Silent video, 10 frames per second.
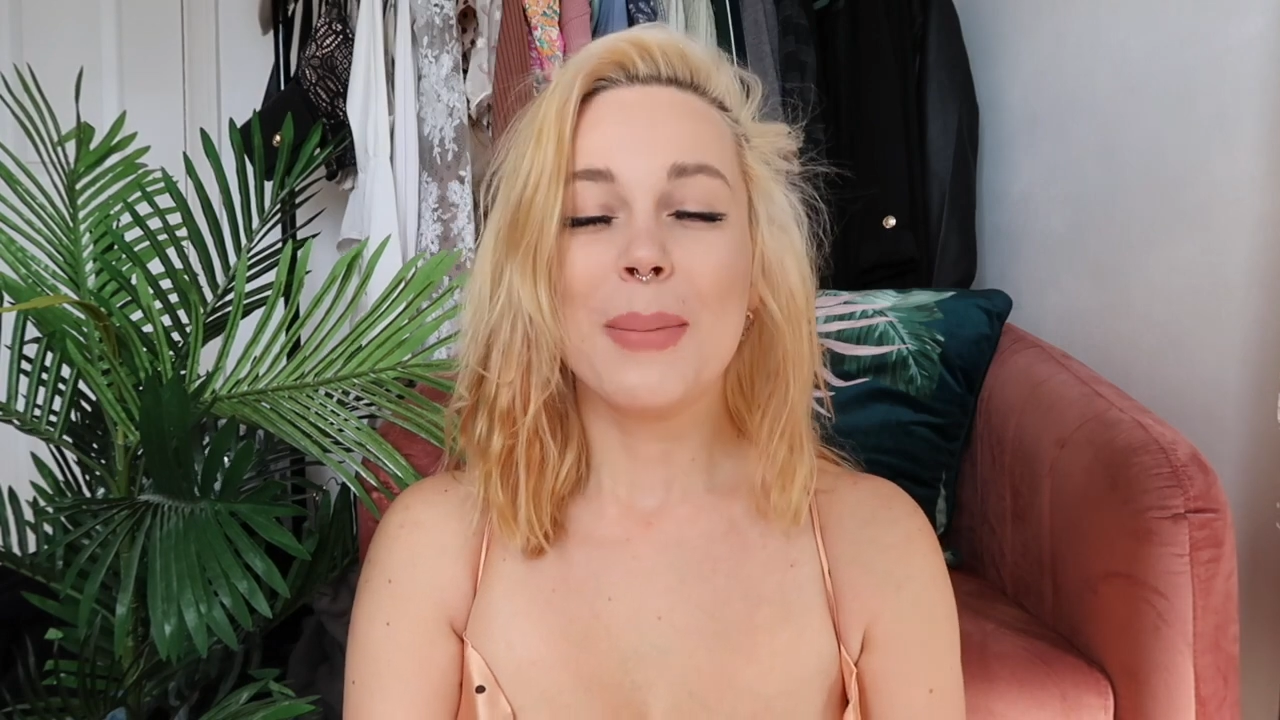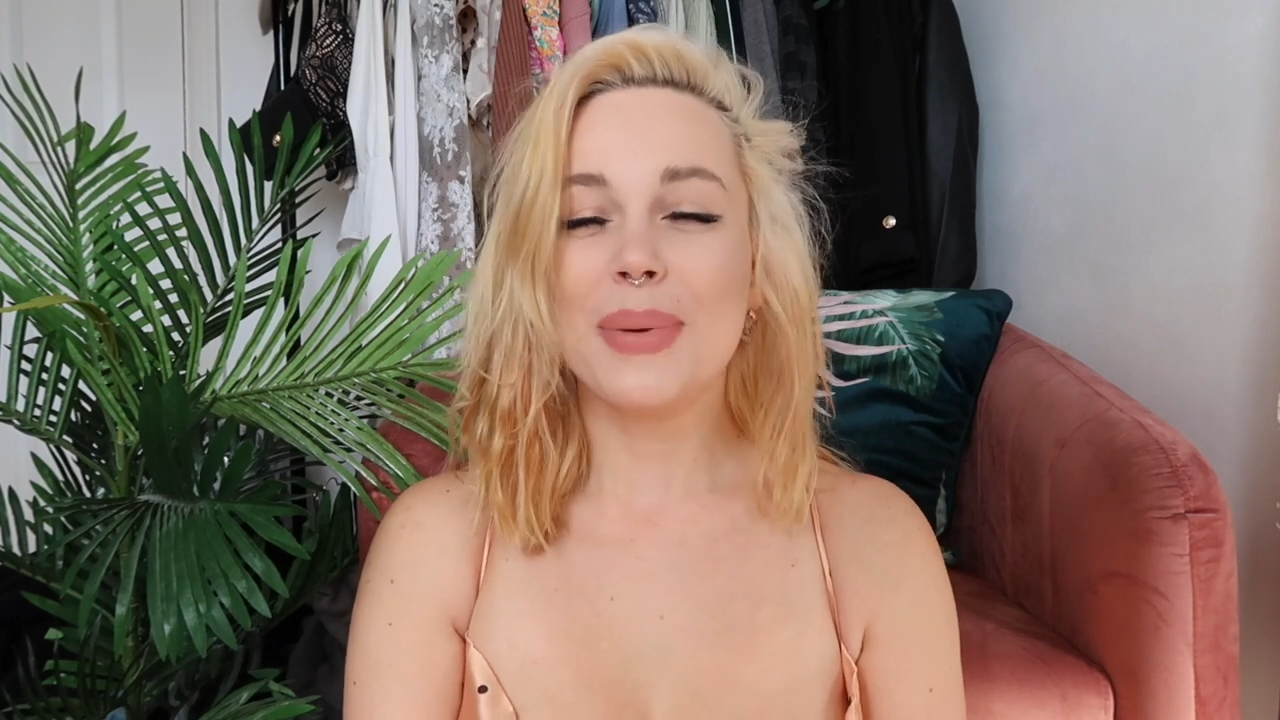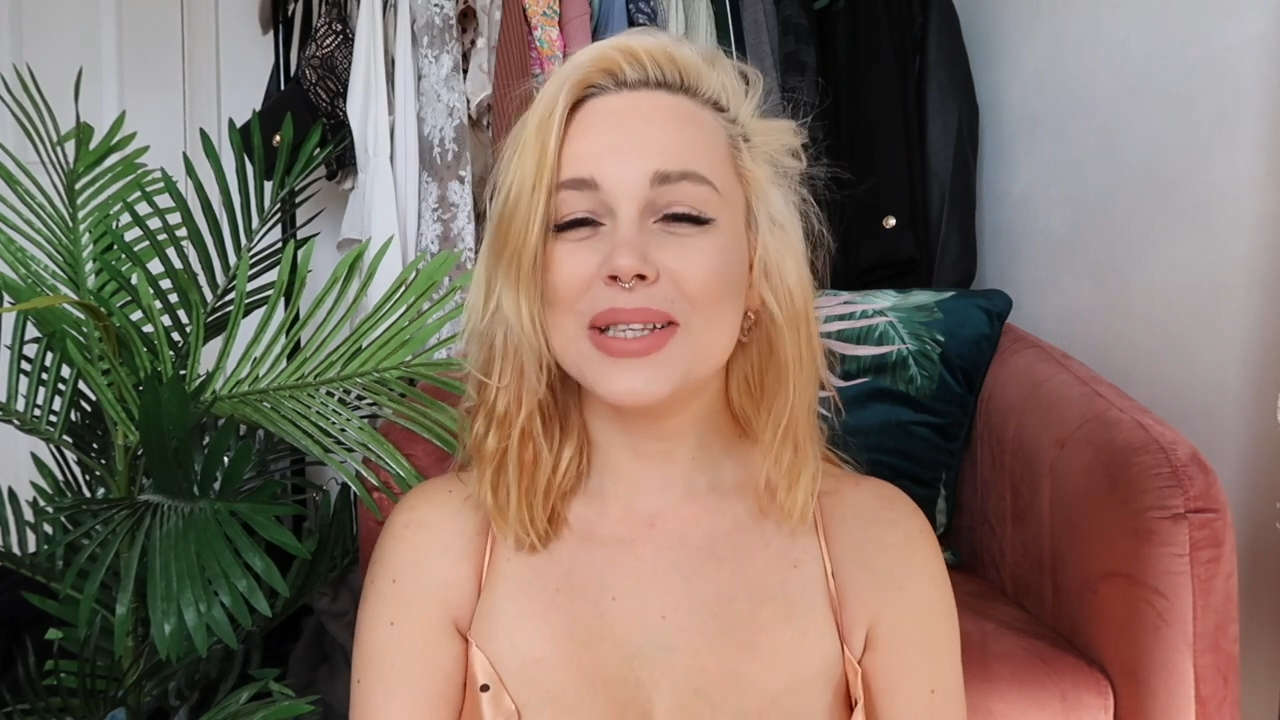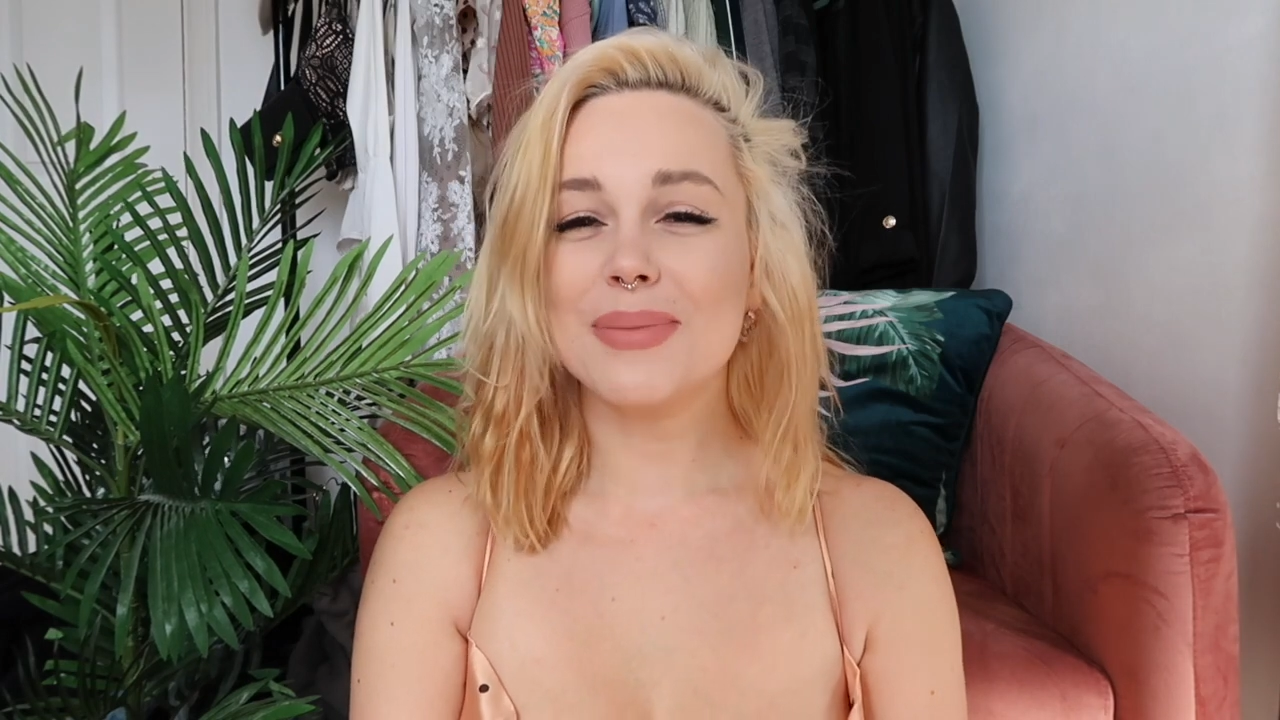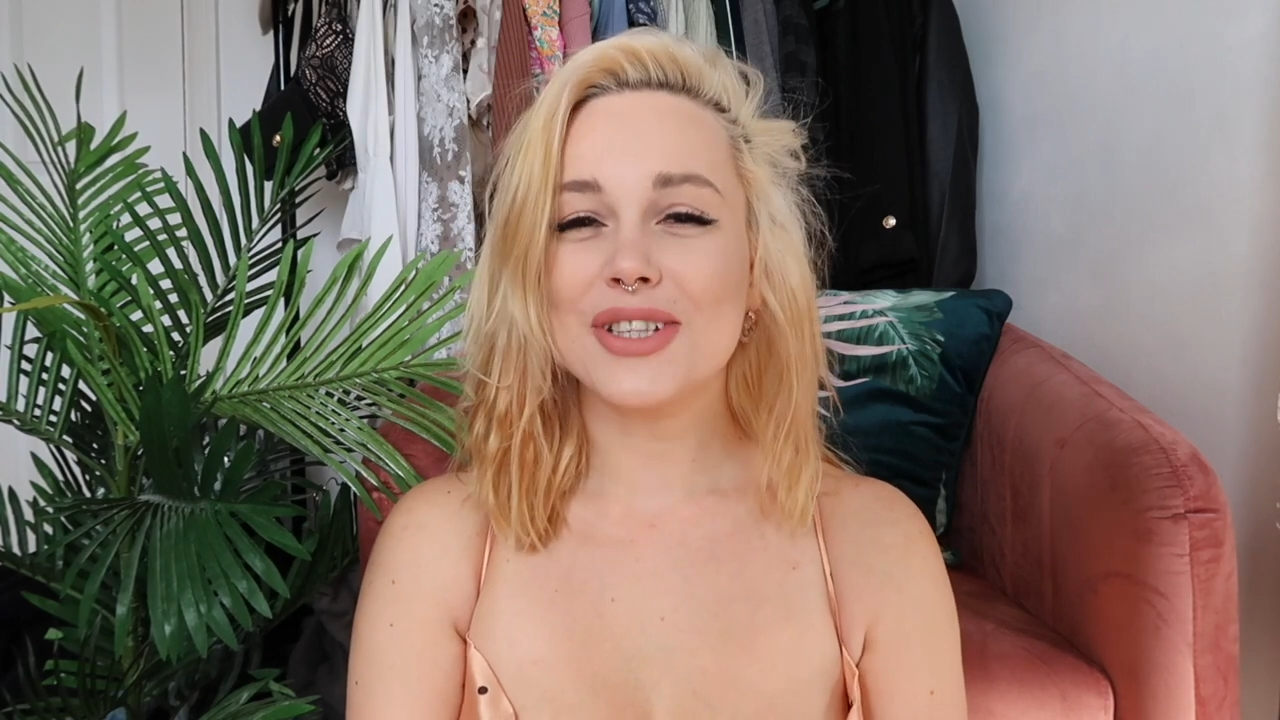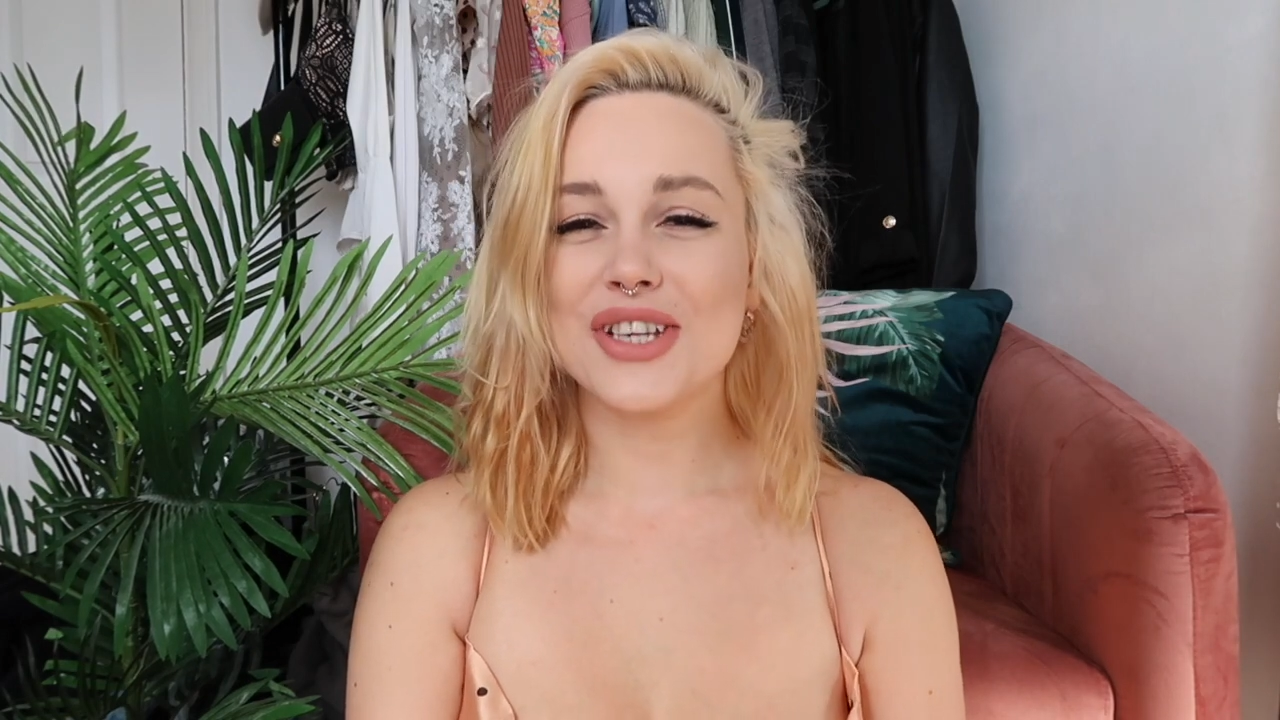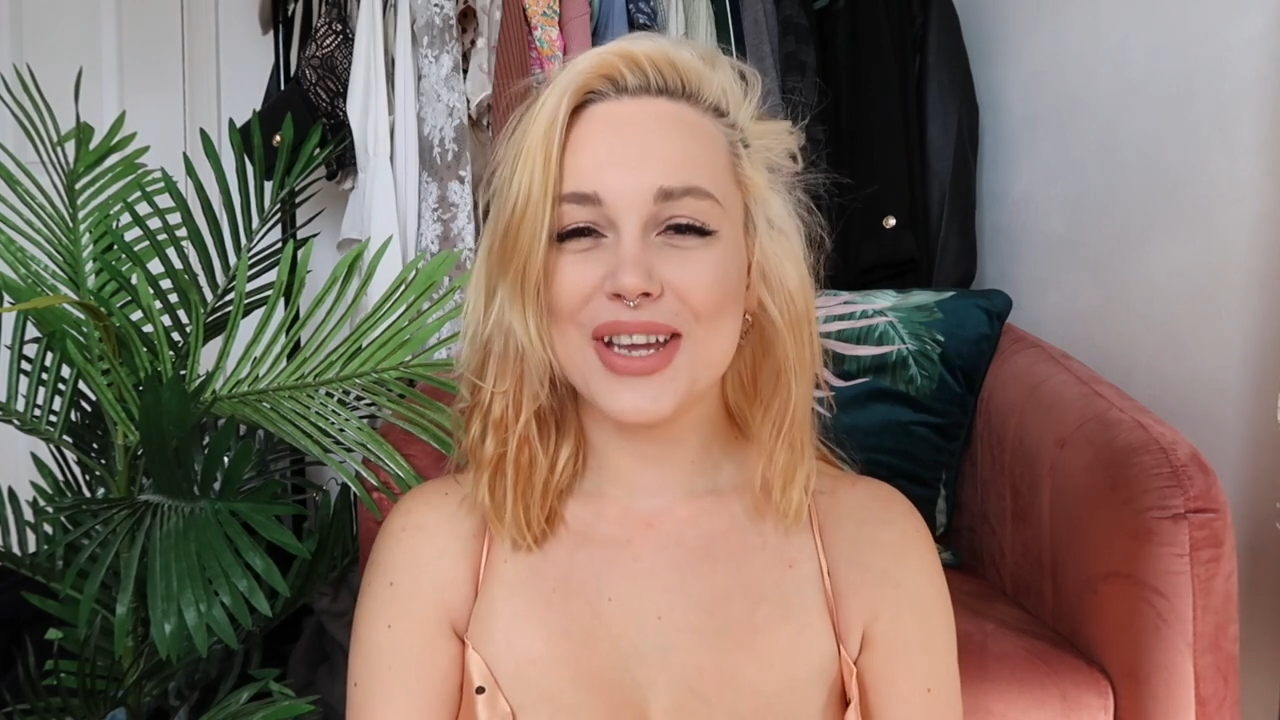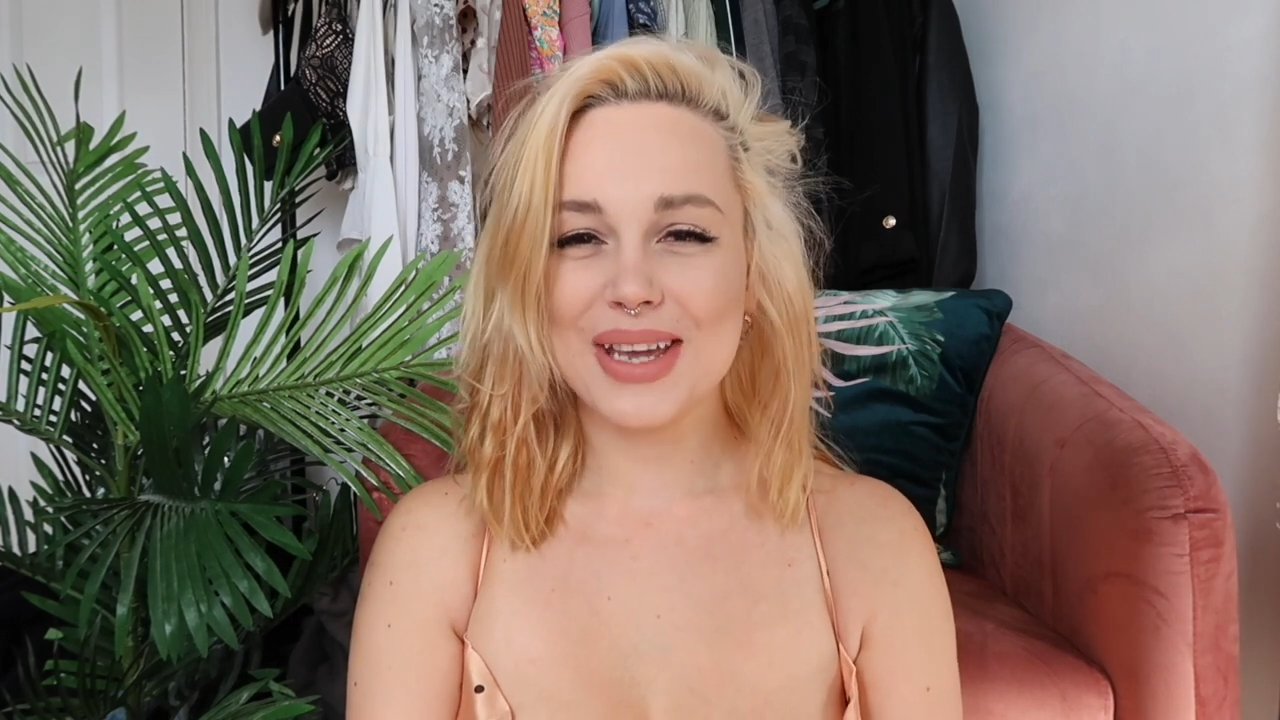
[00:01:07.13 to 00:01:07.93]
please make sure you